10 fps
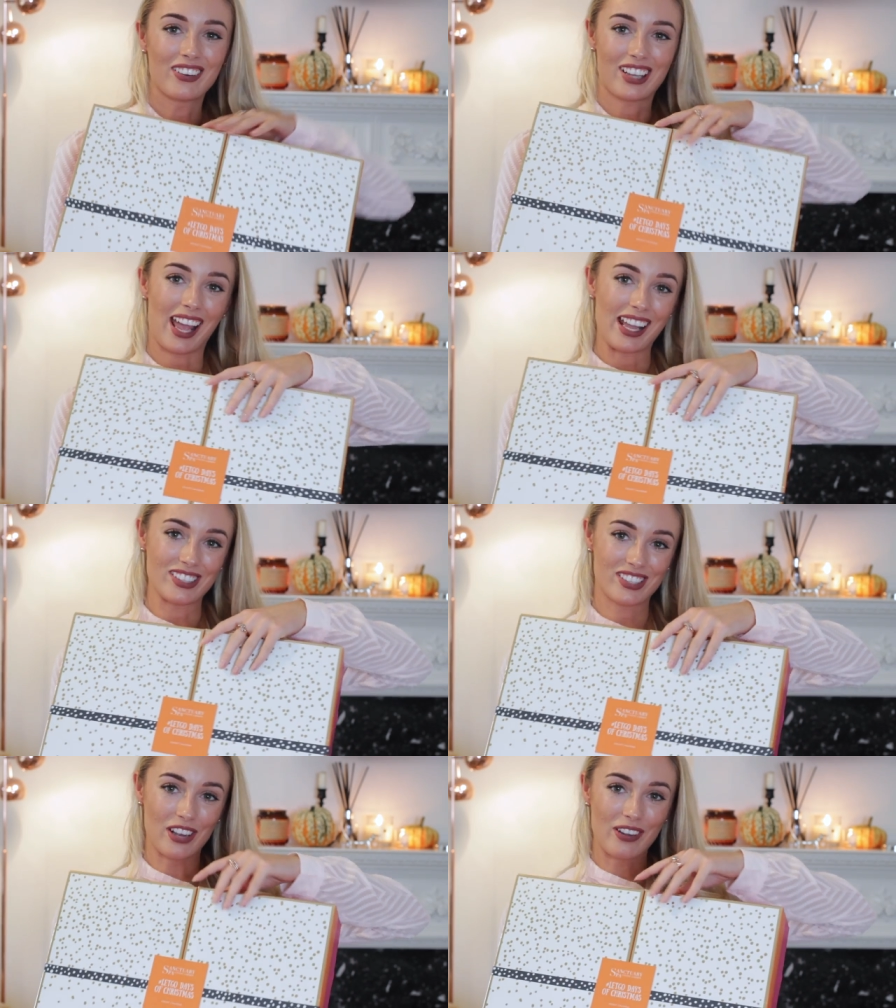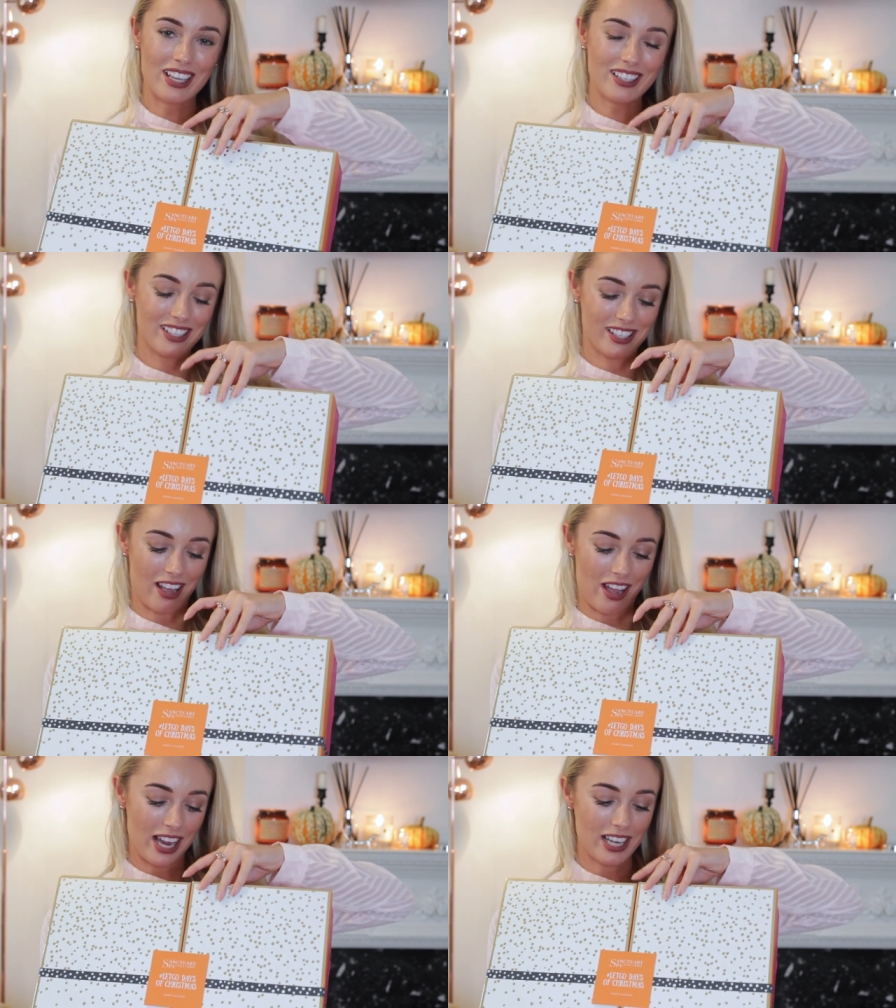Okay, so
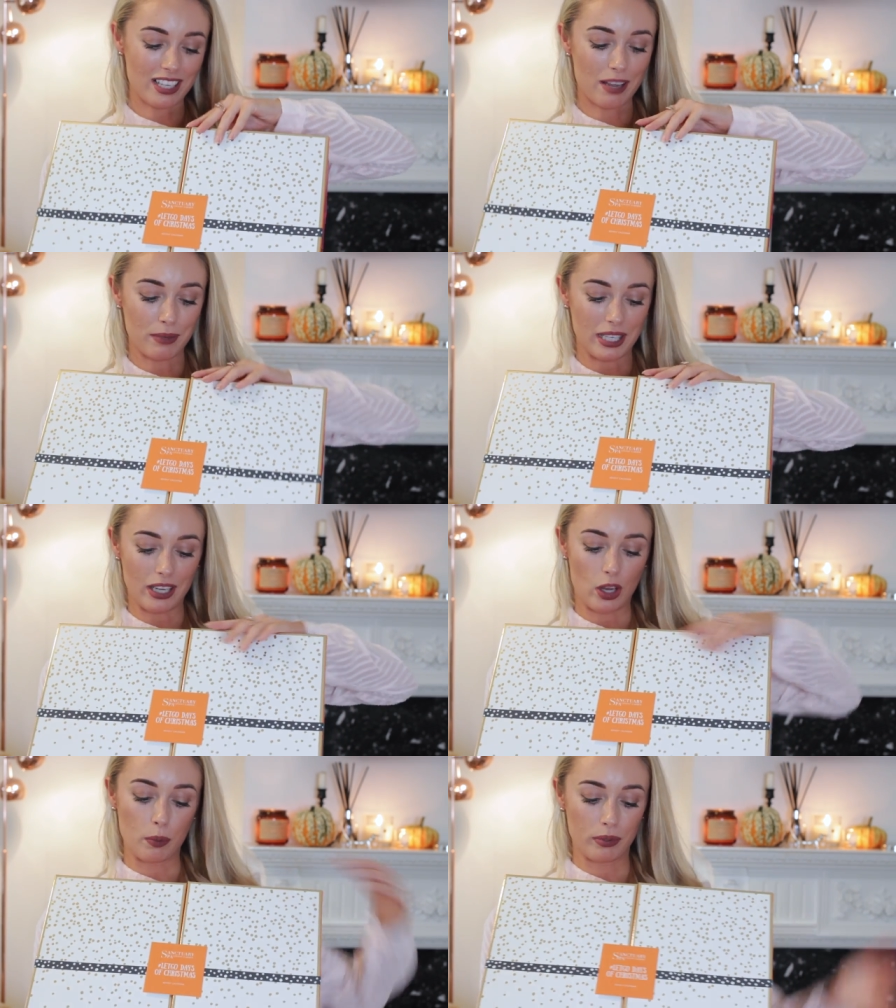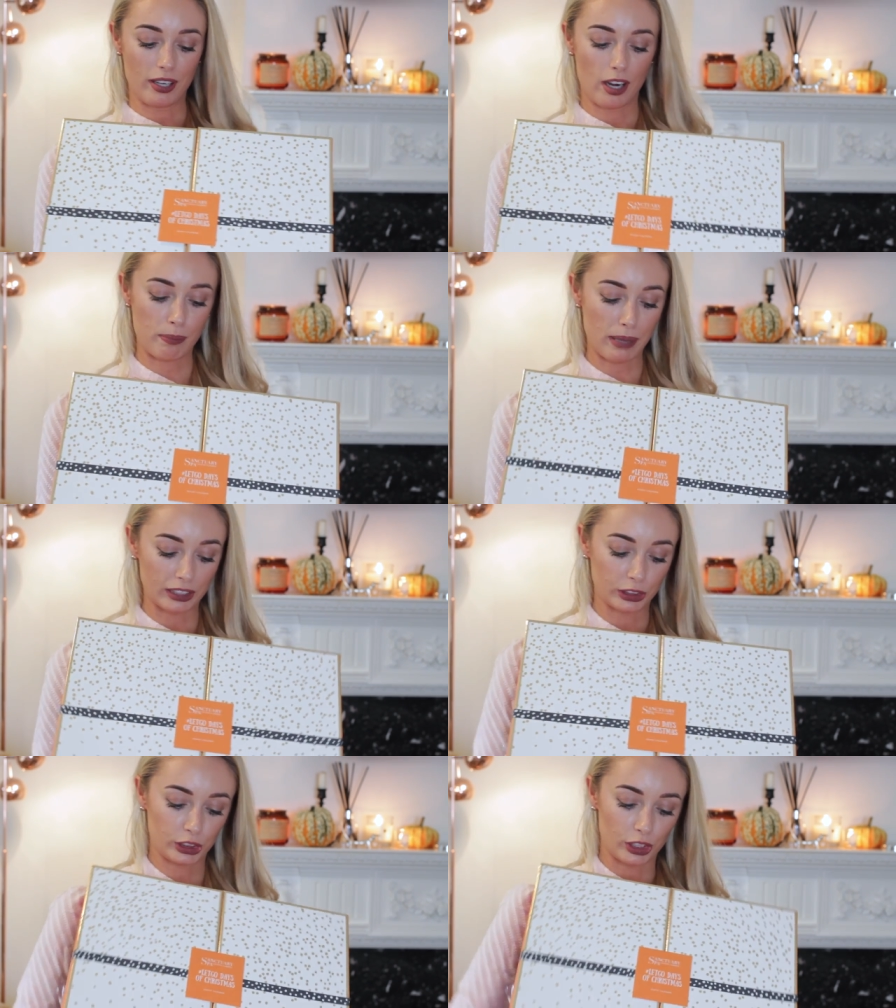inside, let me open it up
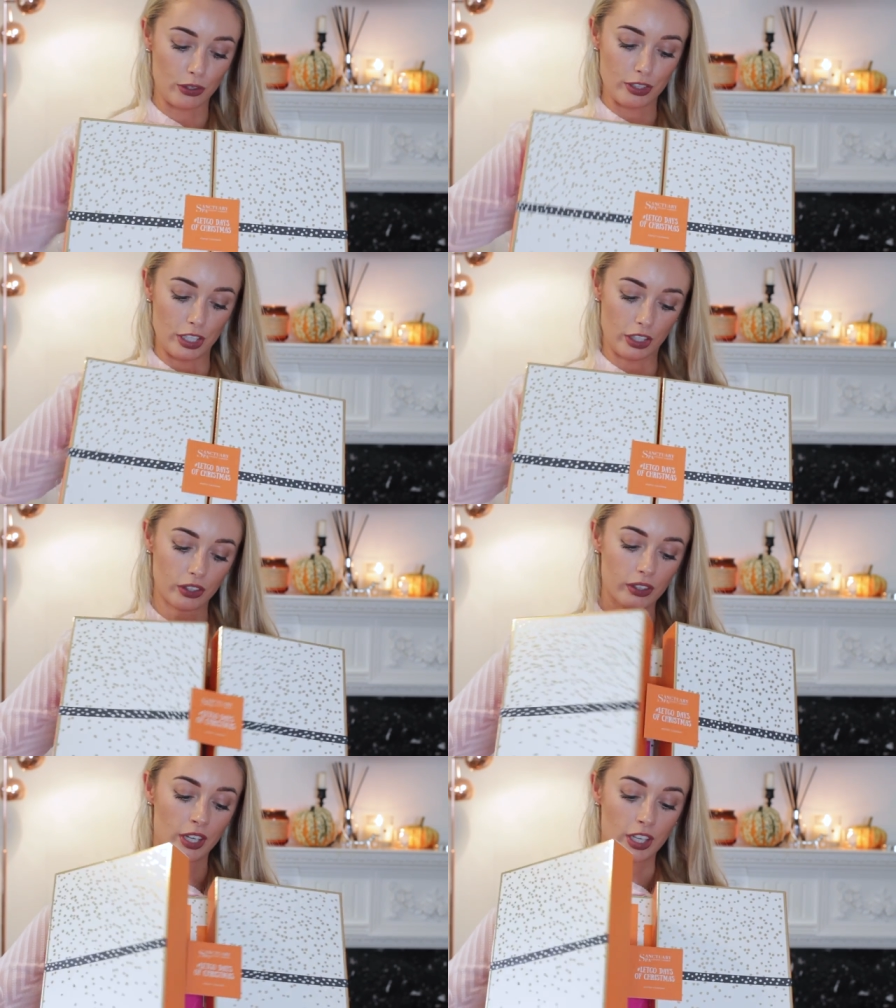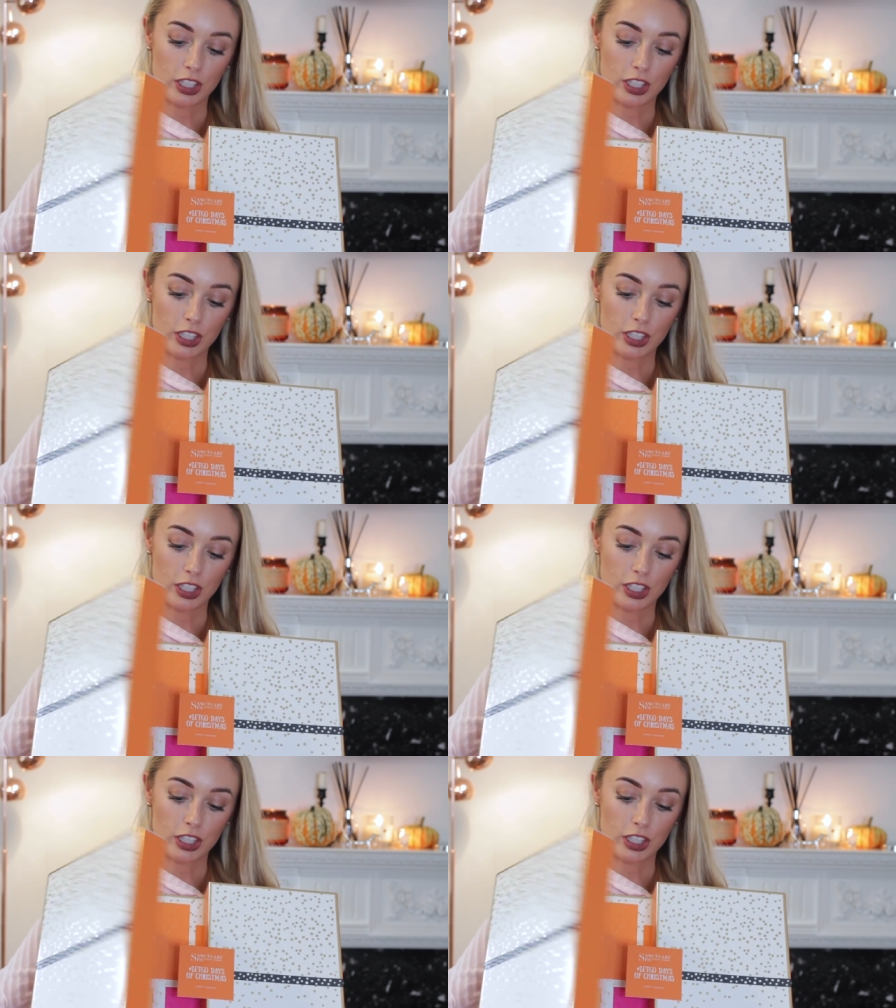and show you.